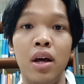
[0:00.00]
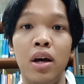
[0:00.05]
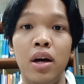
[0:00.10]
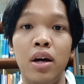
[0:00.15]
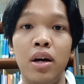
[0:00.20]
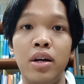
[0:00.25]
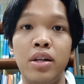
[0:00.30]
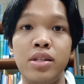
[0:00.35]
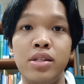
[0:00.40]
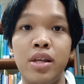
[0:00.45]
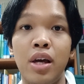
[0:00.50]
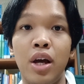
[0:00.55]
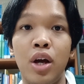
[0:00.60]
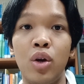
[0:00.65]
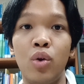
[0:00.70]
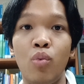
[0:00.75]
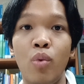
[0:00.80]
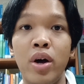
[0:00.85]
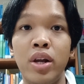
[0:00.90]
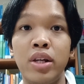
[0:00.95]
The
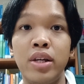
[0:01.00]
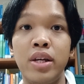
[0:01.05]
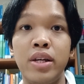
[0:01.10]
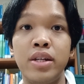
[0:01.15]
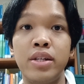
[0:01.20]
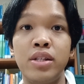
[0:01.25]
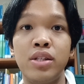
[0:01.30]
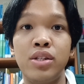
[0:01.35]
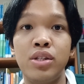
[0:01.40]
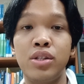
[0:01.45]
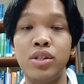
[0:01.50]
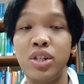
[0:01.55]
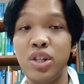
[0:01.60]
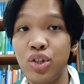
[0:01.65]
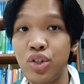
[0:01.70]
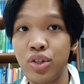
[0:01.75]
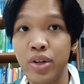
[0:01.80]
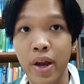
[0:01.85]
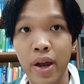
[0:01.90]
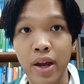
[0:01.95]
second one is she
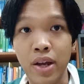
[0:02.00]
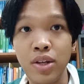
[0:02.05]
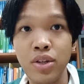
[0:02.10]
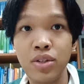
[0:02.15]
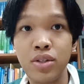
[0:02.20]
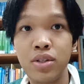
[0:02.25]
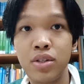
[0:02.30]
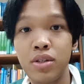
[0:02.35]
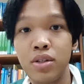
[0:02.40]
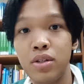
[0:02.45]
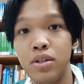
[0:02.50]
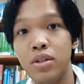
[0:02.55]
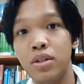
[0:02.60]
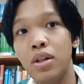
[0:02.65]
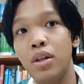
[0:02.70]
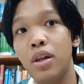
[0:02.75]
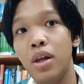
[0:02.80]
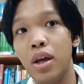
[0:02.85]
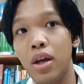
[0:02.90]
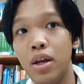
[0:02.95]
changed the
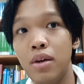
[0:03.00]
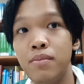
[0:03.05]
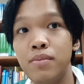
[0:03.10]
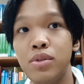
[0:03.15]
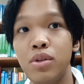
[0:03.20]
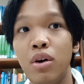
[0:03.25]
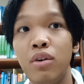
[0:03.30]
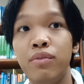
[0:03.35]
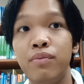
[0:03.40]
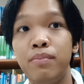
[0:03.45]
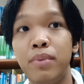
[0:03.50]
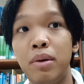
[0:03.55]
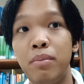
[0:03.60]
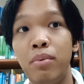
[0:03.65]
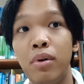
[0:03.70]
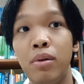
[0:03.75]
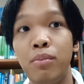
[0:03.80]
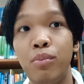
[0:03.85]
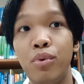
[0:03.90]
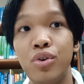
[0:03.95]
names of
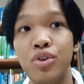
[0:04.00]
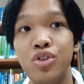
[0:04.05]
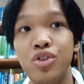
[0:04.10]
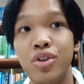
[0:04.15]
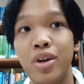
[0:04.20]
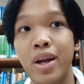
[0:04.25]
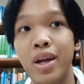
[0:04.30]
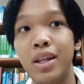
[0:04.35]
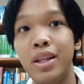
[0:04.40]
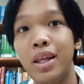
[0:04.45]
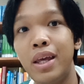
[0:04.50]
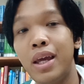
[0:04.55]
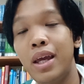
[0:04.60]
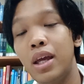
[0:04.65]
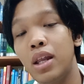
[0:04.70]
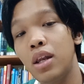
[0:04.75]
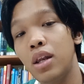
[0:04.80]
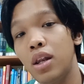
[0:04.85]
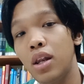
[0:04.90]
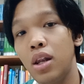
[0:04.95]
people portrayed
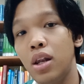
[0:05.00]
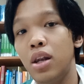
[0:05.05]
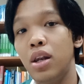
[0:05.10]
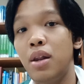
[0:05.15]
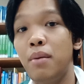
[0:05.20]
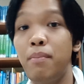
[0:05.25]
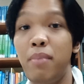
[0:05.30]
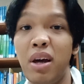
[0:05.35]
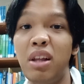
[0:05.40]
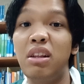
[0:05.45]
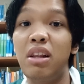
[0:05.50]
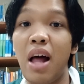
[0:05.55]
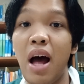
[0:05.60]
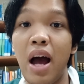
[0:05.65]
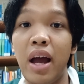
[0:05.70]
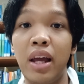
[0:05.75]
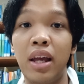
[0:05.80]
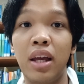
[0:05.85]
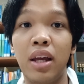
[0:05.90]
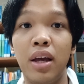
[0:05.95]
in the bad
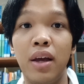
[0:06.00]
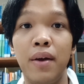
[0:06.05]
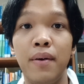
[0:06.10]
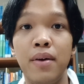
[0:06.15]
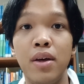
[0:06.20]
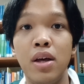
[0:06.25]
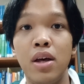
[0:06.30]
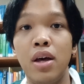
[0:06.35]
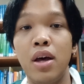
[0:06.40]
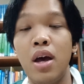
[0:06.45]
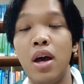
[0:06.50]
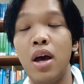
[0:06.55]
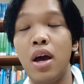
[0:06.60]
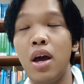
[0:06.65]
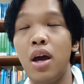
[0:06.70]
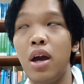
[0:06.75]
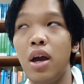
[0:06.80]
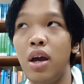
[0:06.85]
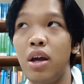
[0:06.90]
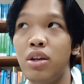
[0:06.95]
light.
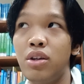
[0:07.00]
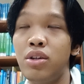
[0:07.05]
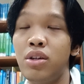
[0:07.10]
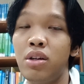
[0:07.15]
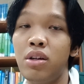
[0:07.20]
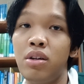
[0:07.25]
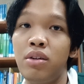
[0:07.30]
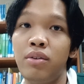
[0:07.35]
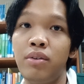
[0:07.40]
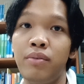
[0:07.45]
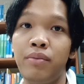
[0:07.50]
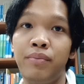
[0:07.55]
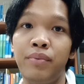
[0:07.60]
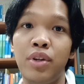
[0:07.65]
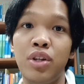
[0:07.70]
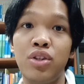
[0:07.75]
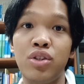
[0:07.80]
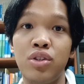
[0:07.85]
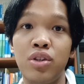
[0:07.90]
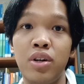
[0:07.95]
And
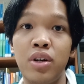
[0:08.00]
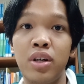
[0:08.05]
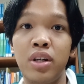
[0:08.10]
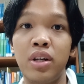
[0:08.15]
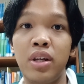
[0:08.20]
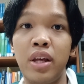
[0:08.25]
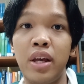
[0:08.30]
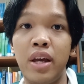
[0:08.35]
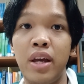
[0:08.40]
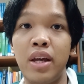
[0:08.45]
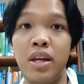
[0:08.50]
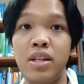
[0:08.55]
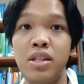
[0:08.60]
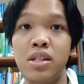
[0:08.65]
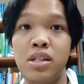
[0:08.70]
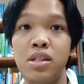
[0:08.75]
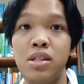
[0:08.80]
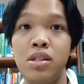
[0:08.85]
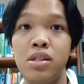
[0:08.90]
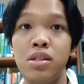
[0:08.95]
the third
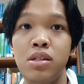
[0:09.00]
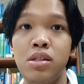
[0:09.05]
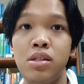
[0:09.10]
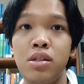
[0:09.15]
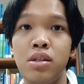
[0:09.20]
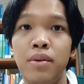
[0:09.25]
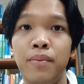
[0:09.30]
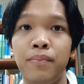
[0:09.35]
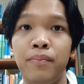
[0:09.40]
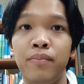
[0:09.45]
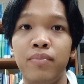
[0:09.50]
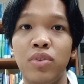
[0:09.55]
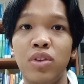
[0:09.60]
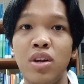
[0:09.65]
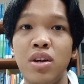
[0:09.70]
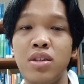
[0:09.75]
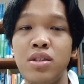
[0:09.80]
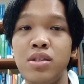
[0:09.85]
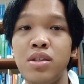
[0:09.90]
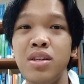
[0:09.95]
is
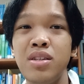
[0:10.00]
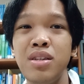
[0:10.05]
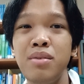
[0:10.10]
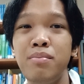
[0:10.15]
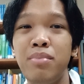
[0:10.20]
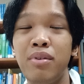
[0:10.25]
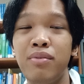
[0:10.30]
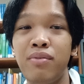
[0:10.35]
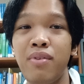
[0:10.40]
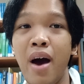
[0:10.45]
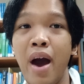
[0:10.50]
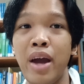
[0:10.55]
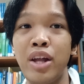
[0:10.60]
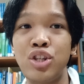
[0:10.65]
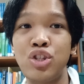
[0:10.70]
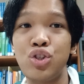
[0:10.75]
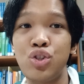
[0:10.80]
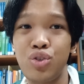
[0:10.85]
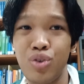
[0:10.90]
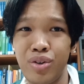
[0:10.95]
she simplified
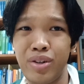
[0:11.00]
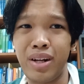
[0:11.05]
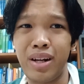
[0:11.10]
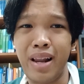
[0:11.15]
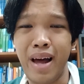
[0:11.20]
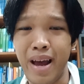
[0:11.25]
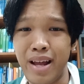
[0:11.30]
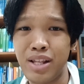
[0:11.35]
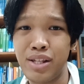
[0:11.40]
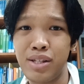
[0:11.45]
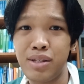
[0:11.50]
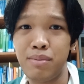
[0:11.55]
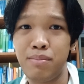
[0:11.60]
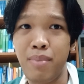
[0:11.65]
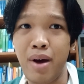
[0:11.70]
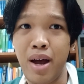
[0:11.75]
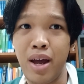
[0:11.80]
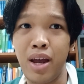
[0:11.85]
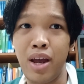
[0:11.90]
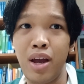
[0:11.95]
storylines
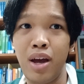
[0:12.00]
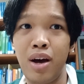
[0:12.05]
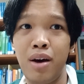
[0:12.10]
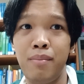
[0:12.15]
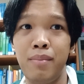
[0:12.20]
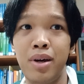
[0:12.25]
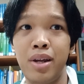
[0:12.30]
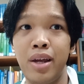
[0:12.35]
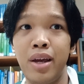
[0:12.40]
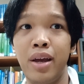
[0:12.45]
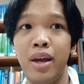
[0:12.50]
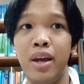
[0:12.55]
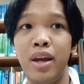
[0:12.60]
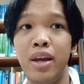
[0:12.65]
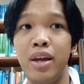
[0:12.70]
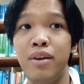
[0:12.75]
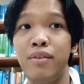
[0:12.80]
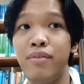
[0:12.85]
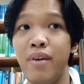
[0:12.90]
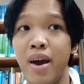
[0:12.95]
by omitting
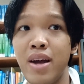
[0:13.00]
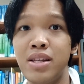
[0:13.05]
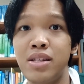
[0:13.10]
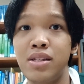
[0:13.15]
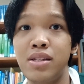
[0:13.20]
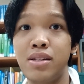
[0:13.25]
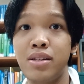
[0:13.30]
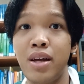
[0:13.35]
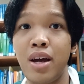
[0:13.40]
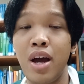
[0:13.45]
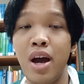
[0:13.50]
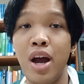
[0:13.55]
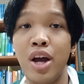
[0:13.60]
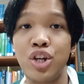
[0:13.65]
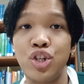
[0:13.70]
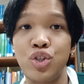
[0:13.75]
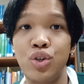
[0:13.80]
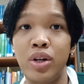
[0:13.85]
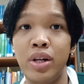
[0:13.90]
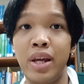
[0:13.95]
events that
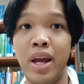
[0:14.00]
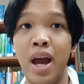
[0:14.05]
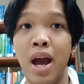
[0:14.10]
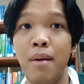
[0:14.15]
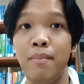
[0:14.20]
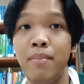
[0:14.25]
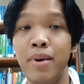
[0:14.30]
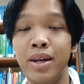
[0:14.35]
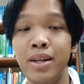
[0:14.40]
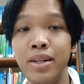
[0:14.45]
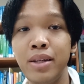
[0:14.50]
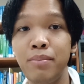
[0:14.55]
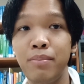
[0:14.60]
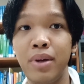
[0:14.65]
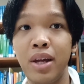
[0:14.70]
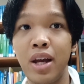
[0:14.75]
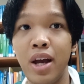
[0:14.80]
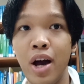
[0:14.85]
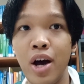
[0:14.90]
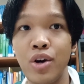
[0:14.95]
actually happened
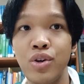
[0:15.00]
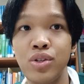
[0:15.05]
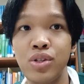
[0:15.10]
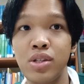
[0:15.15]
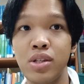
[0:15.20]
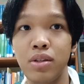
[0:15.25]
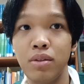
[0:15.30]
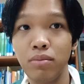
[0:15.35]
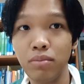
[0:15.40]
because